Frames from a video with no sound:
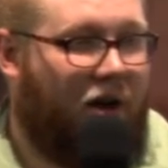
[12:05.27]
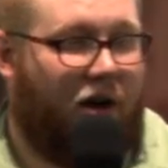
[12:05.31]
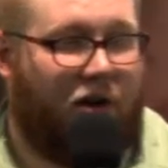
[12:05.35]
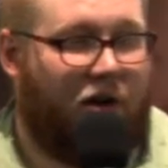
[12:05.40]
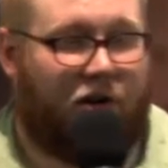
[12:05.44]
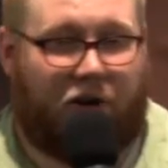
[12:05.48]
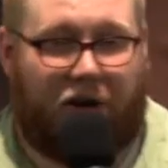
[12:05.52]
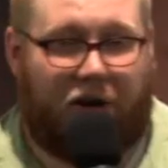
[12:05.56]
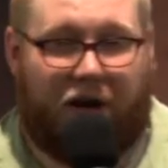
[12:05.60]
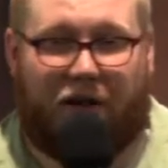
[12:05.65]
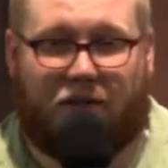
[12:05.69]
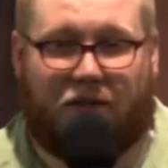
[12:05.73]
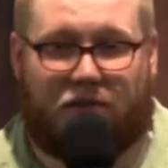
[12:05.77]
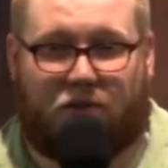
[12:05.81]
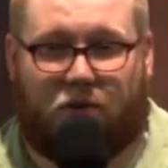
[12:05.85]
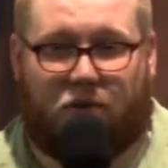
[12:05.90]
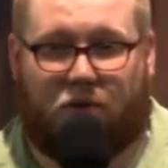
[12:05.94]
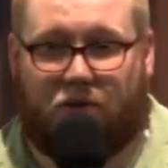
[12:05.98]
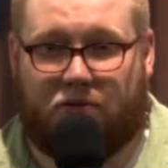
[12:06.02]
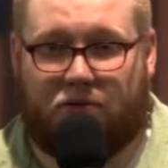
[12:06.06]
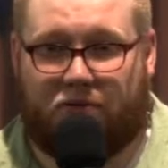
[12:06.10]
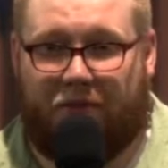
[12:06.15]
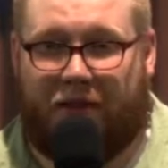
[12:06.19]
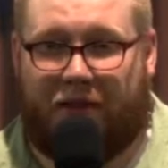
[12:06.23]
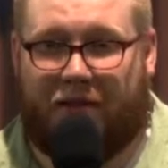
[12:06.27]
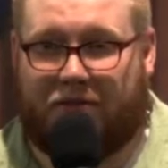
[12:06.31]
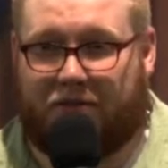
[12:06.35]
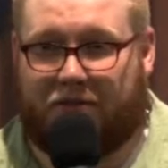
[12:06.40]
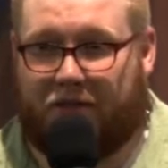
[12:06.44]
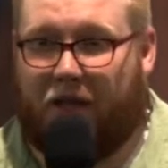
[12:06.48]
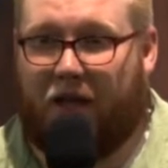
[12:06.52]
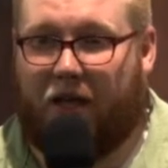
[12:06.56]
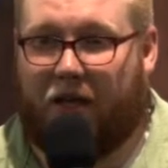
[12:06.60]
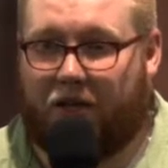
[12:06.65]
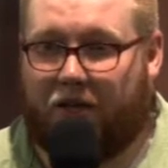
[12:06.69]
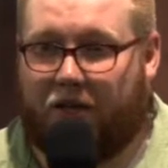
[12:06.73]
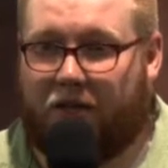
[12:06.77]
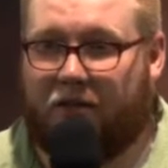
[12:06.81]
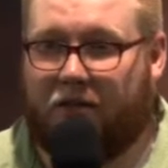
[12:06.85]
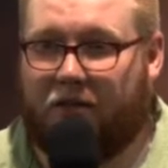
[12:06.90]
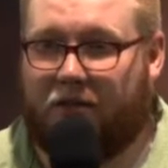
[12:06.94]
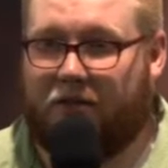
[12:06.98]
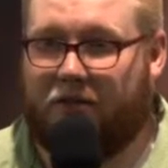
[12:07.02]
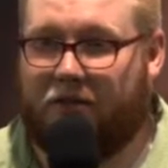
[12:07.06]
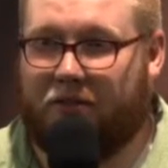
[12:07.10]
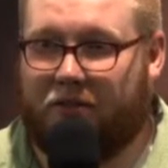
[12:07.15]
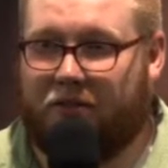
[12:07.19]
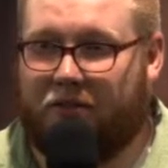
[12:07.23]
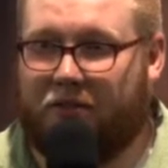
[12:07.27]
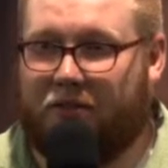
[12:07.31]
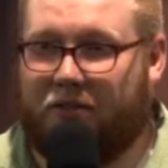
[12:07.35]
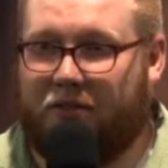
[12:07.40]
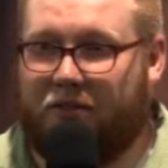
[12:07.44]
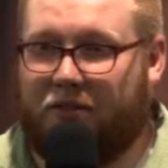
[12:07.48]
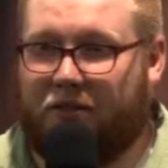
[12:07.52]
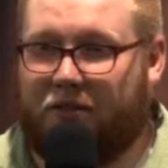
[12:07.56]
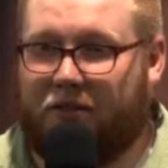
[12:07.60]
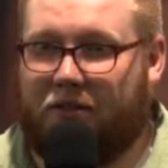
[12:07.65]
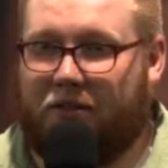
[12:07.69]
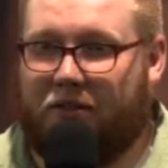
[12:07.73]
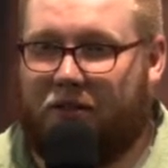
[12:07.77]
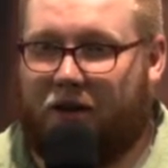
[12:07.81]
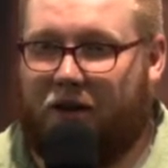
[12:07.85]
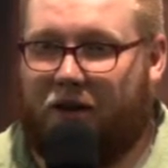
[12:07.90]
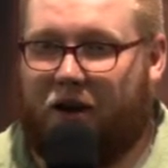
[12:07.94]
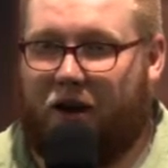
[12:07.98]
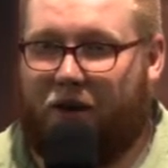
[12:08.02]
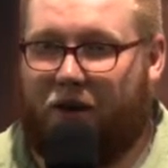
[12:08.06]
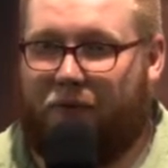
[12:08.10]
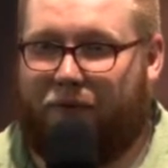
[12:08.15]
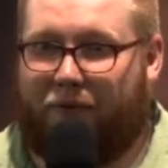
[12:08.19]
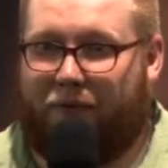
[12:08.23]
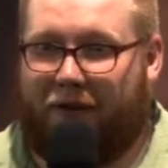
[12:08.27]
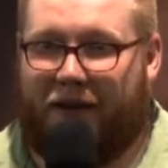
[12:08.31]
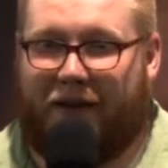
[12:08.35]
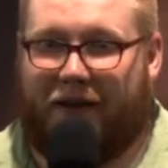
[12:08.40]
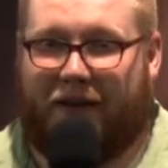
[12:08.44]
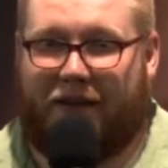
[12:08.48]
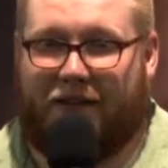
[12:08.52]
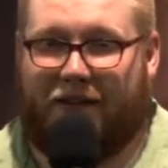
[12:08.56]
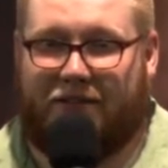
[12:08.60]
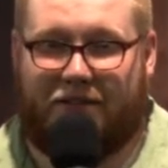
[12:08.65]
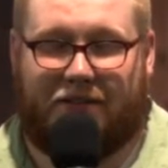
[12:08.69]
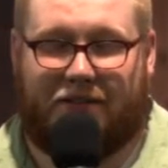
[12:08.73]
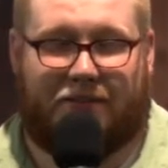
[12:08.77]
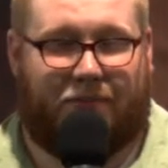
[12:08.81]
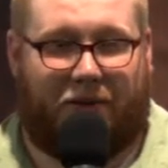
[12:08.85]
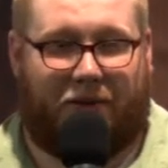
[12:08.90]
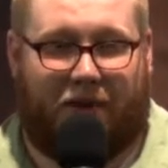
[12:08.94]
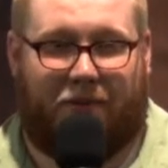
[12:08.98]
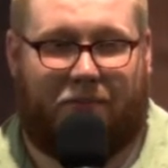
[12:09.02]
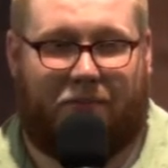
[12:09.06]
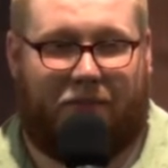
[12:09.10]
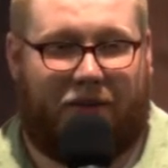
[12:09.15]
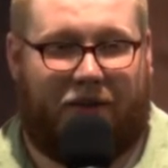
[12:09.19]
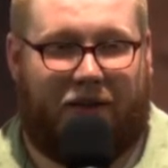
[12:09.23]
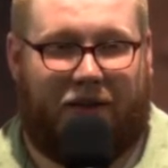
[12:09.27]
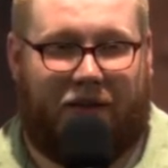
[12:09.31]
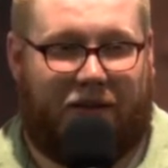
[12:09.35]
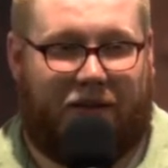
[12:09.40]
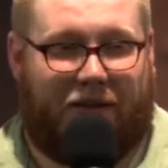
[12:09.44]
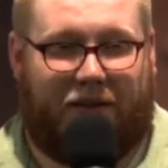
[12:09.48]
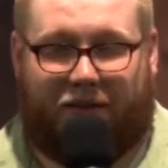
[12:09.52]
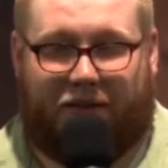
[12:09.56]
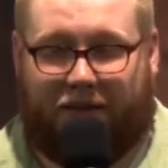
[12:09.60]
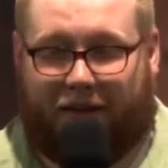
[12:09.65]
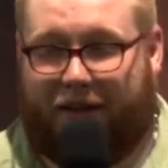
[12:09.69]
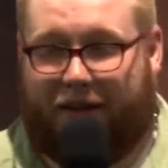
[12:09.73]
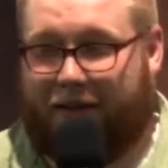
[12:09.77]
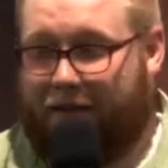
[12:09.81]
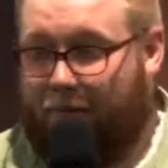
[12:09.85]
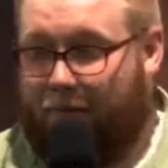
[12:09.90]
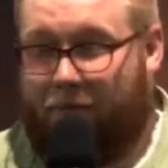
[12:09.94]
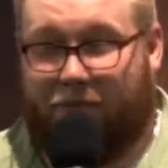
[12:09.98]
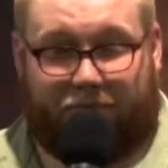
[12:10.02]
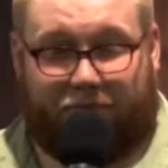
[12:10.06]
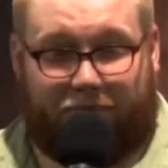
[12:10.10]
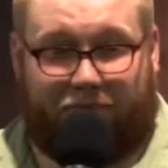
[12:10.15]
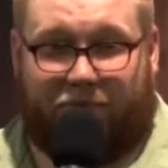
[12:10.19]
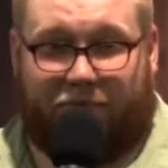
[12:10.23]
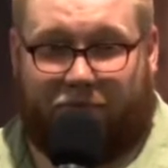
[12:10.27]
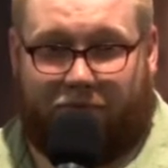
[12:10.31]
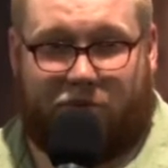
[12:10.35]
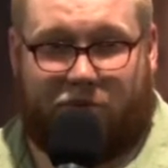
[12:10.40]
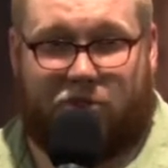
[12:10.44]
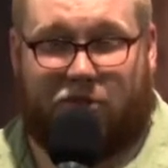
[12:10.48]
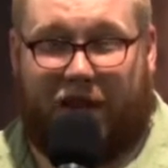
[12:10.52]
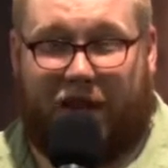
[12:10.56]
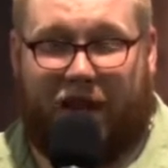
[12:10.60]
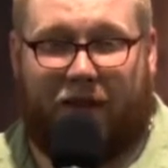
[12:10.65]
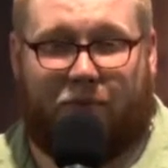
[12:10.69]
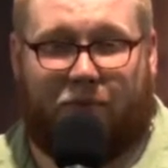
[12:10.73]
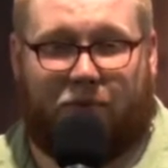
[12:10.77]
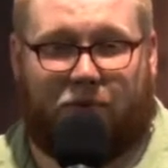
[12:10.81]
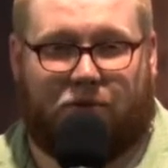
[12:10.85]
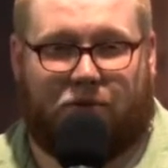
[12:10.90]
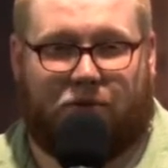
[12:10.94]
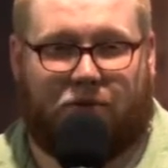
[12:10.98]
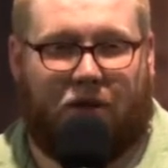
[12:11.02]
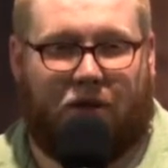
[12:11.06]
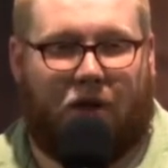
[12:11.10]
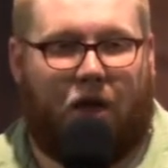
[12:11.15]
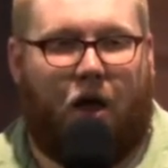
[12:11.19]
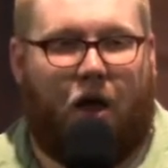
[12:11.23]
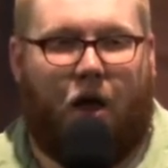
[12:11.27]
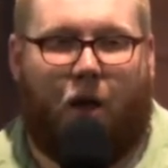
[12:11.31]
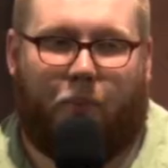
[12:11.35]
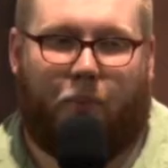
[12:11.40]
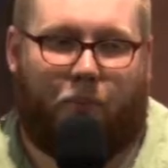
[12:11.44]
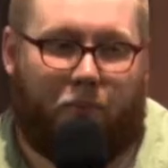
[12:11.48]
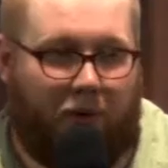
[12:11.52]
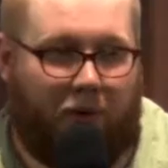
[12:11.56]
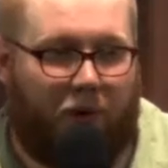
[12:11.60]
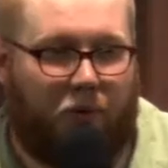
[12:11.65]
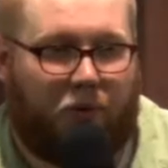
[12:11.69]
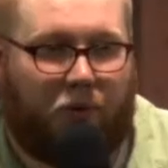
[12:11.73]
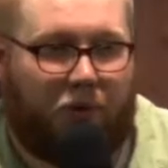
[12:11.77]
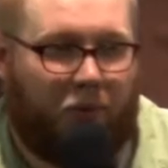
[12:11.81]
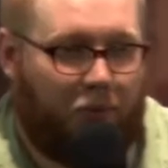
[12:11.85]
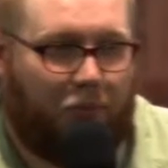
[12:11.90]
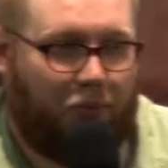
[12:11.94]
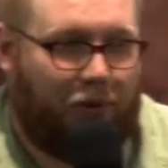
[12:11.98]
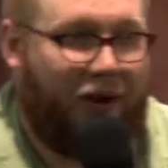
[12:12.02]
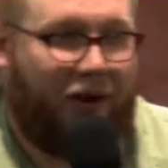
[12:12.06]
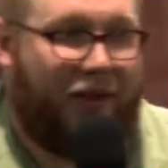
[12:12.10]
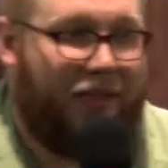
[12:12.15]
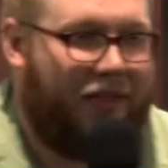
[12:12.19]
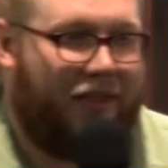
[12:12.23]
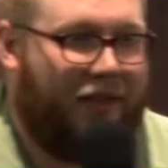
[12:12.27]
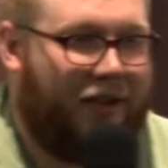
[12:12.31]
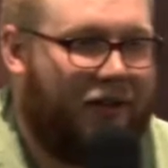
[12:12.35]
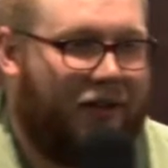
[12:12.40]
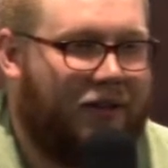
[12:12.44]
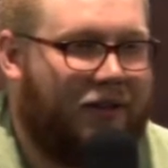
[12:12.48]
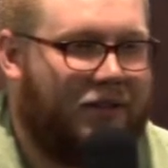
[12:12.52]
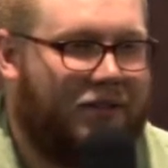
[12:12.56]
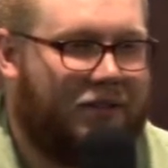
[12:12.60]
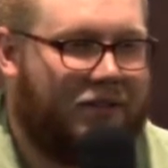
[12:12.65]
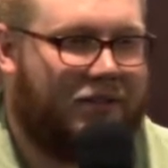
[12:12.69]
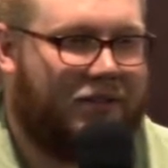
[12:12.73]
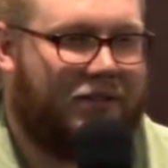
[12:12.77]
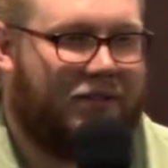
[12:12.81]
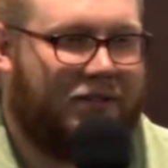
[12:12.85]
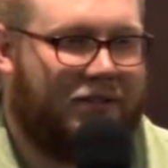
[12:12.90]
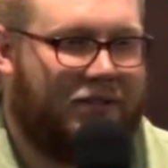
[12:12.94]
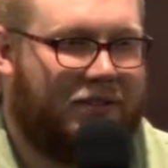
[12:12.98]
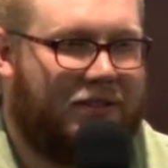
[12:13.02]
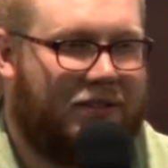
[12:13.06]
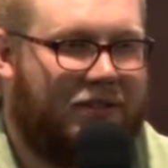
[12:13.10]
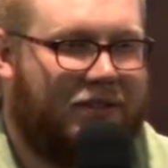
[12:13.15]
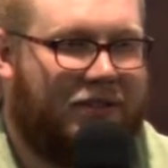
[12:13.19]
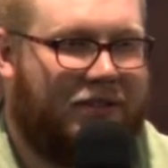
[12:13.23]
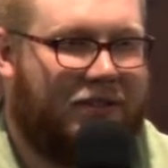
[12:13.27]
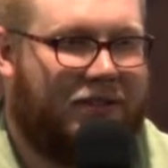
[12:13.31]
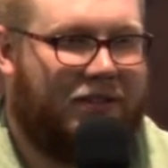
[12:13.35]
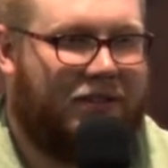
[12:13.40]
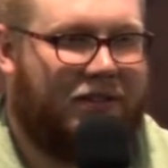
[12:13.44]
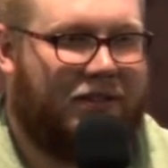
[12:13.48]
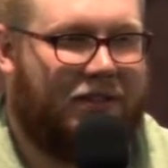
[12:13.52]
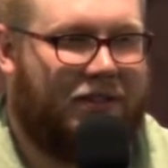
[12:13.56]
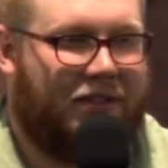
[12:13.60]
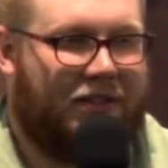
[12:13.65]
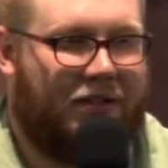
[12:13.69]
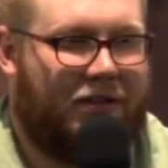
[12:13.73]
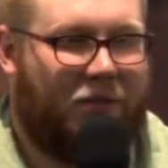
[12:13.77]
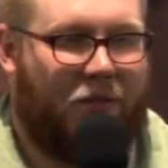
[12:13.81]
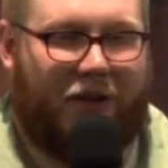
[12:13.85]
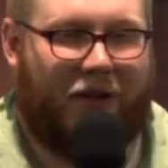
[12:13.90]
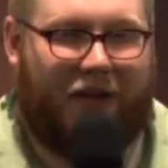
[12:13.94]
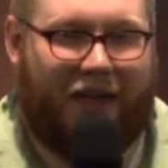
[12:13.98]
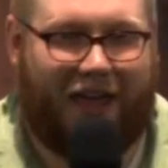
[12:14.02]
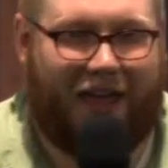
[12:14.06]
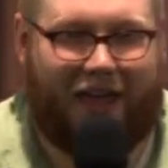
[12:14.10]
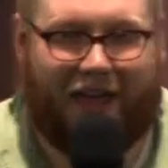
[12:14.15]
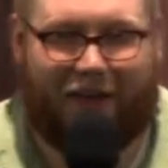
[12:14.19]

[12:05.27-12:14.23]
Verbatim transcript: Our credit scores may suck. Our finances might be in like shambles, but we're breathing. We